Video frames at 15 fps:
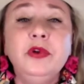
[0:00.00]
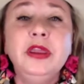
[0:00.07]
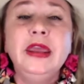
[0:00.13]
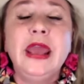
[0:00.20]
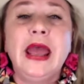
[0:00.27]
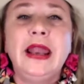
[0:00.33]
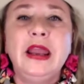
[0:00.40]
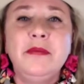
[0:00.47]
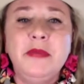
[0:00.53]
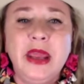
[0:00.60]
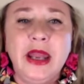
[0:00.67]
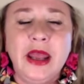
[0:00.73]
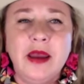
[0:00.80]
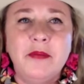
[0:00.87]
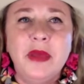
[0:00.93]
really any
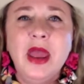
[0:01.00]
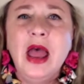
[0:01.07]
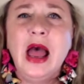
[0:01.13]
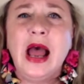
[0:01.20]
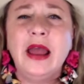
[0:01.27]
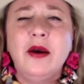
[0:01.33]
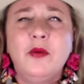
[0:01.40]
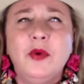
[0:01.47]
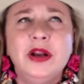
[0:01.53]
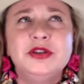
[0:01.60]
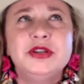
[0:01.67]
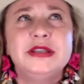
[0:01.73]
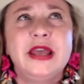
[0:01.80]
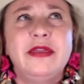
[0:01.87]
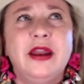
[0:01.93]
medium. I
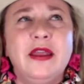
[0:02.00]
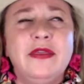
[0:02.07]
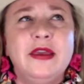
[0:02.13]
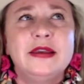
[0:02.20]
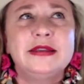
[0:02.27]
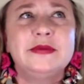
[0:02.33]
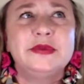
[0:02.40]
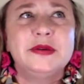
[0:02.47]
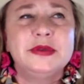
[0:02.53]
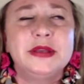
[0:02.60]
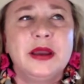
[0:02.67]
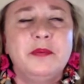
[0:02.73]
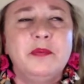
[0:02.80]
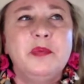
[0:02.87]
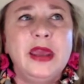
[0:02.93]
want to just say that I think
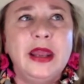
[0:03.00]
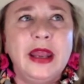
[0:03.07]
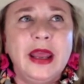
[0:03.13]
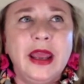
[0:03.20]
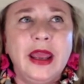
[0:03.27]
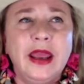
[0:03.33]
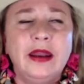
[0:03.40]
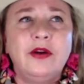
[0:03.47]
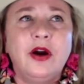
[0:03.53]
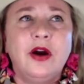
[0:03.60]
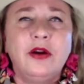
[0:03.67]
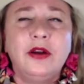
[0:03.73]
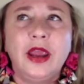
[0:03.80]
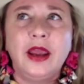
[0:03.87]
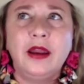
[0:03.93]
sometimes like beading and
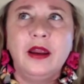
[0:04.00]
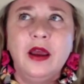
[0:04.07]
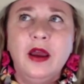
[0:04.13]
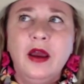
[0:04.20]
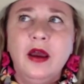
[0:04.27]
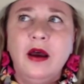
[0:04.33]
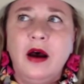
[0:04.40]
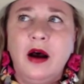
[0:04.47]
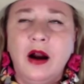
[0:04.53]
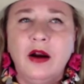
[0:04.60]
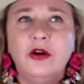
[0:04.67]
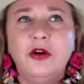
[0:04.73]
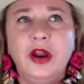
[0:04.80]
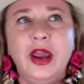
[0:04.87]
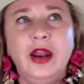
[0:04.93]
gardening
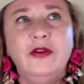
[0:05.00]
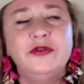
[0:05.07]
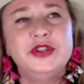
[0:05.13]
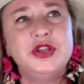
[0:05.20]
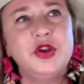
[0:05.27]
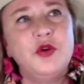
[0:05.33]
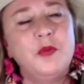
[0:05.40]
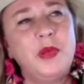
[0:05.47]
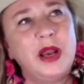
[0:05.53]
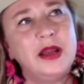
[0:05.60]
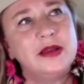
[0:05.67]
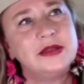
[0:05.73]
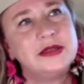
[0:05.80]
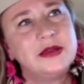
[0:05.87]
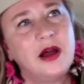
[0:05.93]
are creative too,
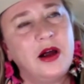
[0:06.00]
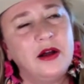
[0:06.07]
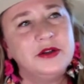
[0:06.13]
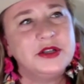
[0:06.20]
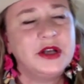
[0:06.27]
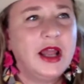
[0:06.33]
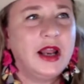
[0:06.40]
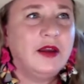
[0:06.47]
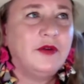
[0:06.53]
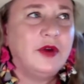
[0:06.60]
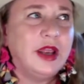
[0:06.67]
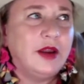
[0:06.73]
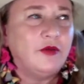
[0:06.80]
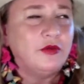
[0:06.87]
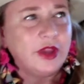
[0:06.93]
but it's hard to kind of
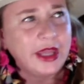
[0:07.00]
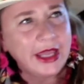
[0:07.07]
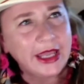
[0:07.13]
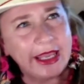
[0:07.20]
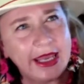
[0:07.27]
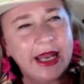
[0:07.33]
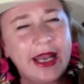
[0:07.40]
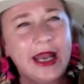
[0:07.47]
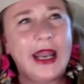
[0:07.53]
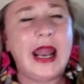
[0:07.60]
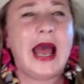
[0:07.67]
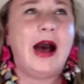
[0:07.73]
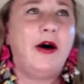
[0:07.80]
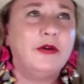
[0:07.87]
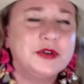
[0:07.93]
like really get
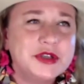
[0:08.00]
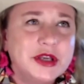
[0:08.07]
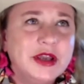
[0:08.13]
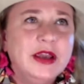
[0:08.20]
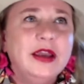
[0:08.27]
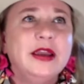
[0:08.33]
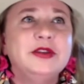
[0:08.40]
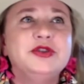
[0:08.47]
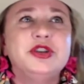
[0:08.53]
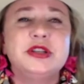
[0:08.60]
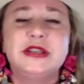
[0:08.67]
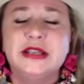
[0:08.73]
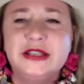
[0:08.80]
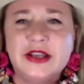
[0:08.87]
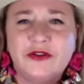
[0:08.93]
it out. It's
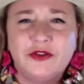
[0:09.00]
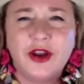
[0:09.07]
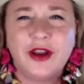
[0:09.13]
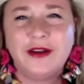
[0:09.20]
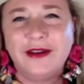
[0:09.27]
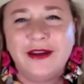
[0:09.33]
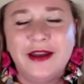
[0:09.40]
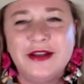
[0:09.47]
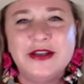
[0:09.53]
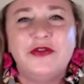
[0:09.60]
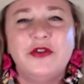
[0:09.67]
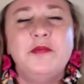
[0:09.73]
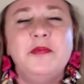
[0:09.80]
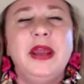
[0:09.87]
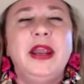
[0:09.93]
just a
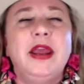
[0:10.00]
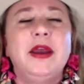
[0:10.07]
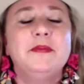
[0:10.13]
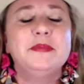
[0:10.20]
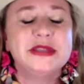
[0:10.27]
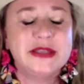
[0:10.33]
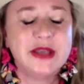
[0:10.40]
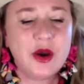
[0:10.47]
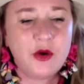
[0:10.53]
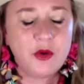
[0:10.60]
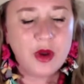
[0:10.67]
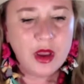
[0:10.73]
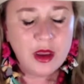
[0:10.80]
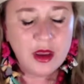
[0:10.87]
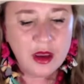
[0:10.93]
different medium.
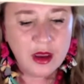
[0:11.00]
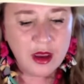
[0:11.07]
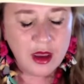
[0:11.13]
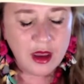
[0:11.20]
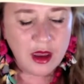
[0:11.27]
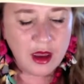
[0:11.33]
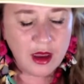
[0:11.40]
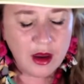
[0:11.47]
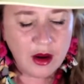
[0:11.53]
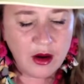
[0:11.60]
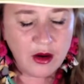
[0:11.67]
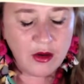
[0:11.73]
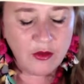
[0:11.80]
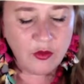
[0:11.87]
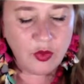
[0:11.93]
So
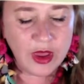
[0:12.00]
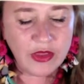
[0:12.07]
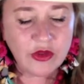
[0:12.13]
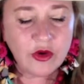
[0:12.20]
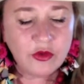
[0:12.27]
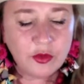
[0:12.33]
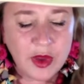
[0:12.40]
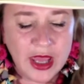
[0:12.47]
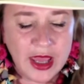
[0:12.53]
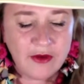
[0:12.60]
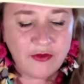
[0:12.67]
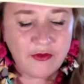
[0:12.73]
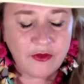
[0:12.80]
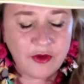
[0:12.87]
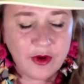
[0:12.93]
with
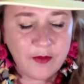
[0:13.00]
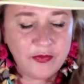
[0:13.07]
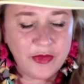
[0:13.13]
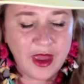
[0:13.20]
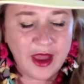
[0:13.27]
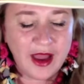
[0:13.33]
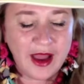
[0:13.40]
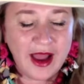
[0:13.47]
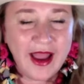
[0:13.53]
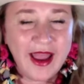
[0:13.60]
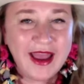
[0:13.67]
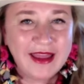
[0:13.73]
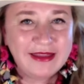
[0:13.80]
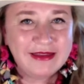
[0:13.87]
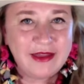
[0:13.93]
grief, I
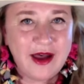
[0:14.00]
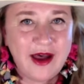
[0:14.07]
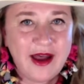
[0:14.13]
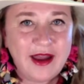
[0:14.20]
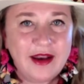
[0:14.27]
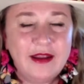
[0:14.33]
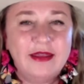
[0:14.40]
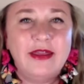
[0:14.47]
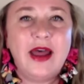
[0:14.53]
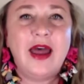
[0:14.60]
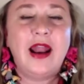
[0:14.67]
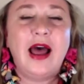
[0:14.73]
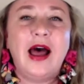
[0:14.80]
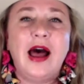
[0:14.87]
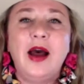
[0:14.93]
had thought
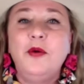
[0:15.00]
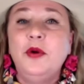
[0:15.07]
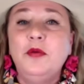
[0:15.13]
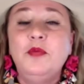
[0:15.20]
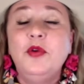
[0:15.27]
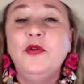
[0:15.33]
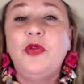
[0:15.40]
that I would